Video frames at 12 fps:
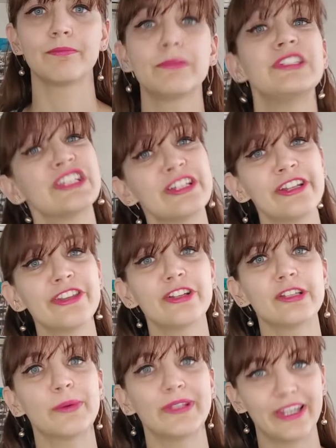particularly in the
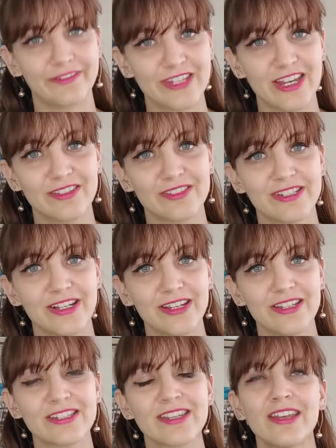lower left-hand
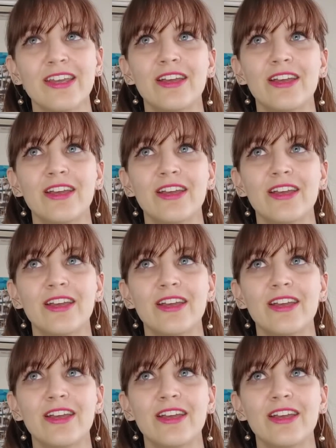side.